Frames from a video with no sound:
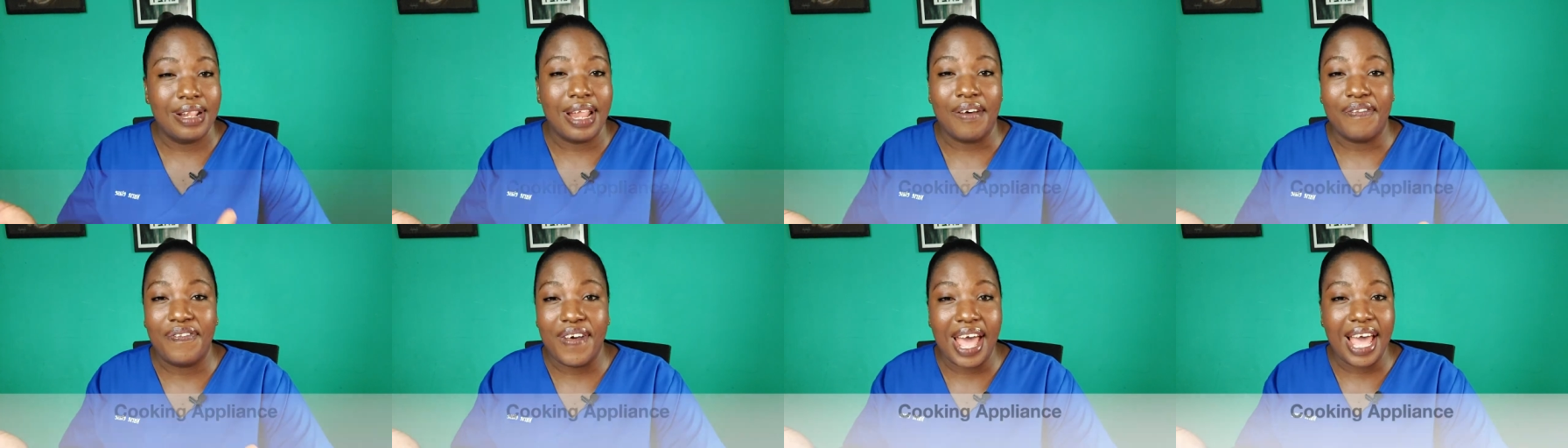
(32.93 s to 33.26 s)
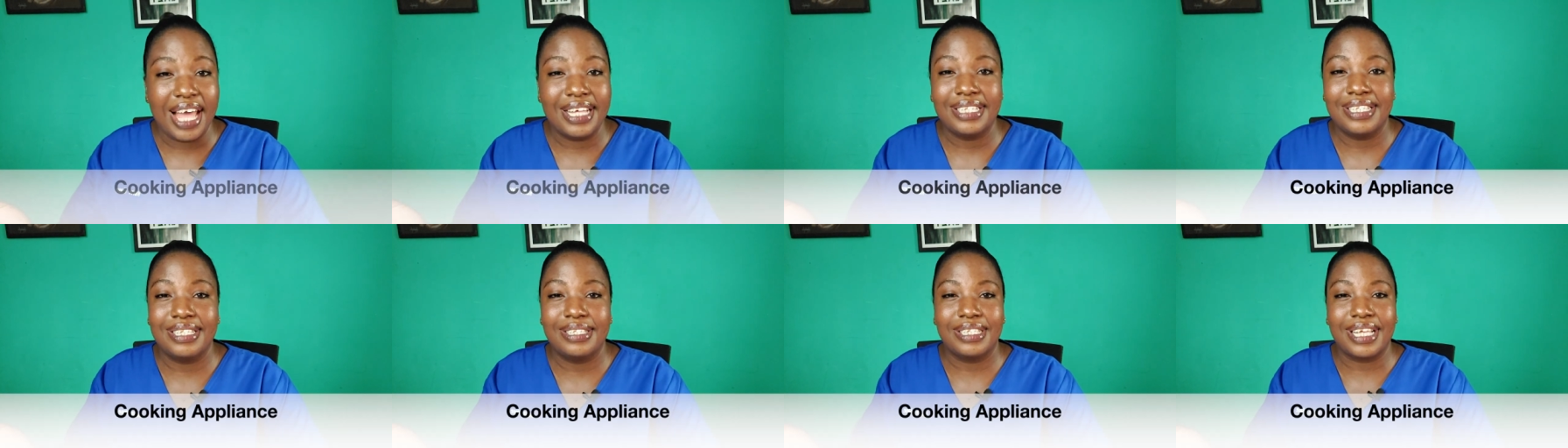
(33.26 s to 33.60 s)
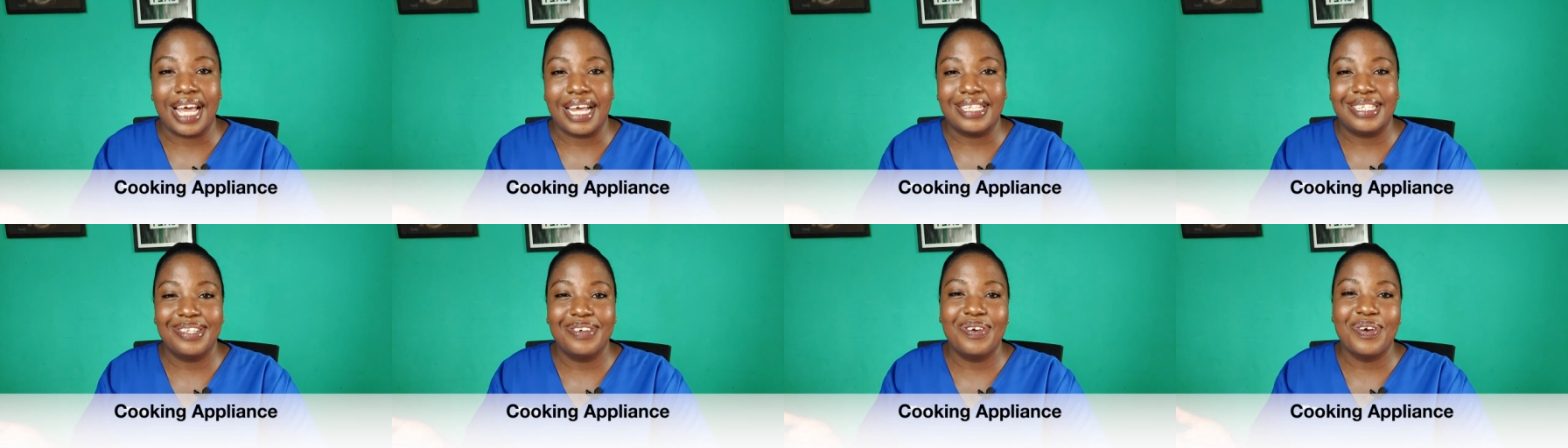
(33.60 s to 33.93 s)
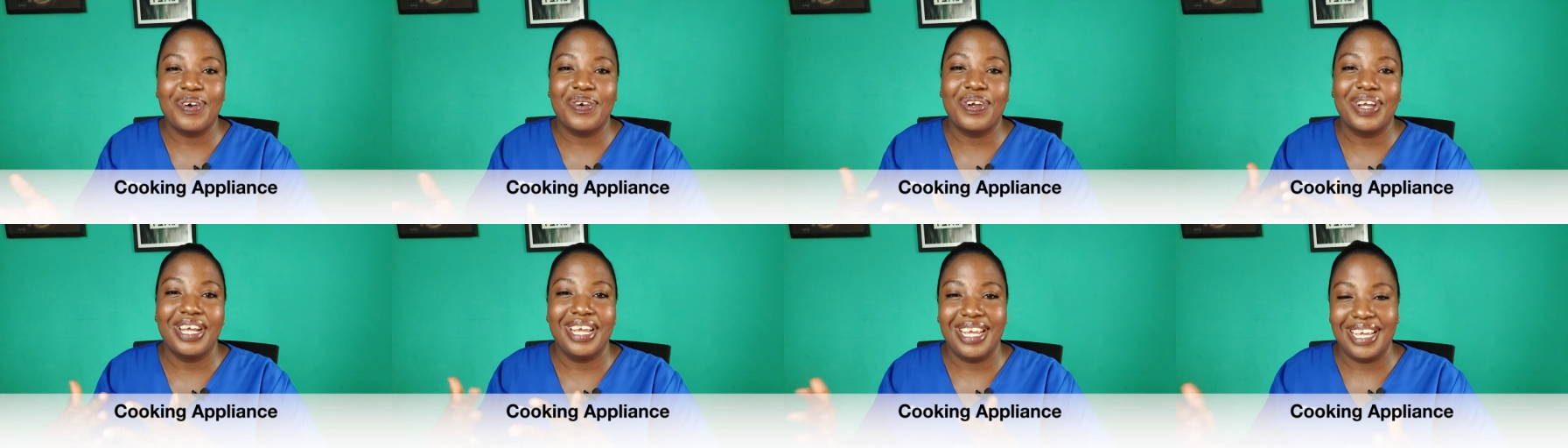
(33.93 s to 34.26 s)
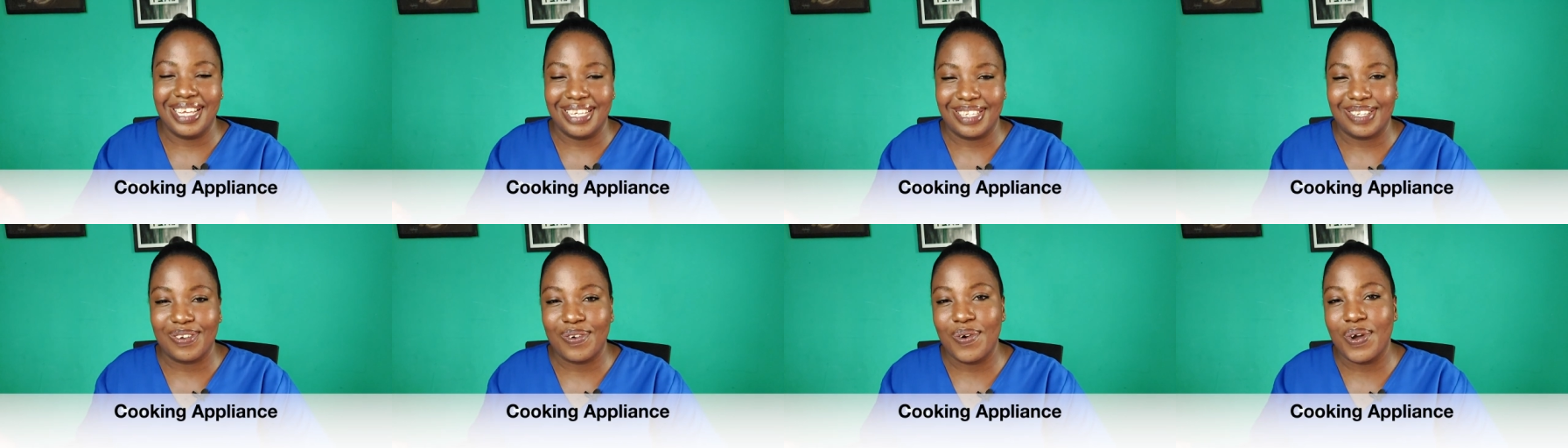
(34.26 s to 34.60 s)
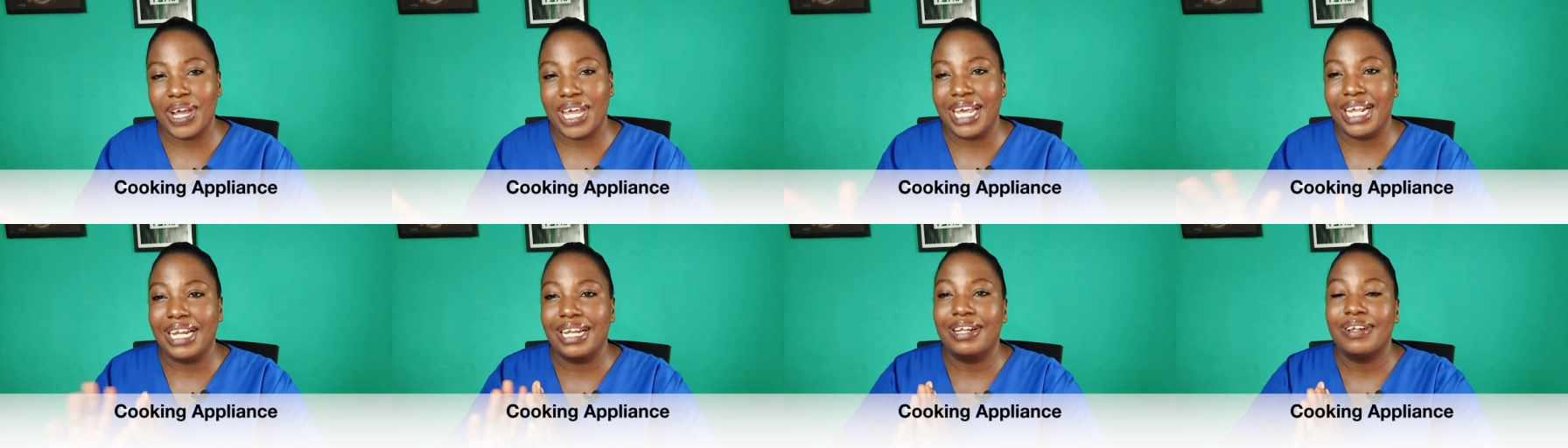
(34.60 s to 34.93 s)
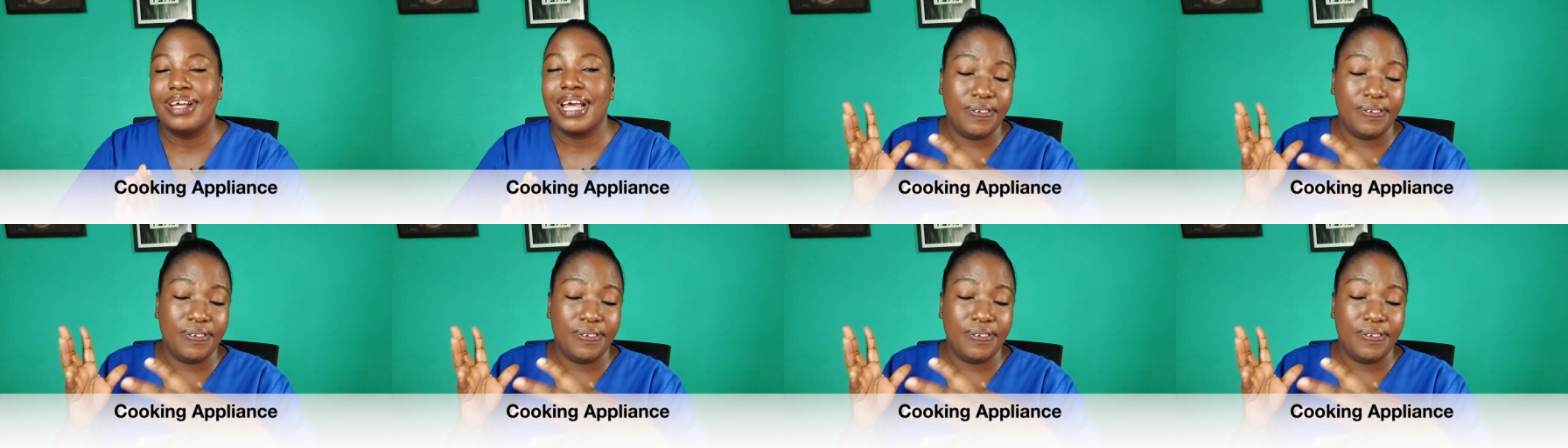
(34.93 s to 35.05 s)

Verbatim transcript: The first category is cooking.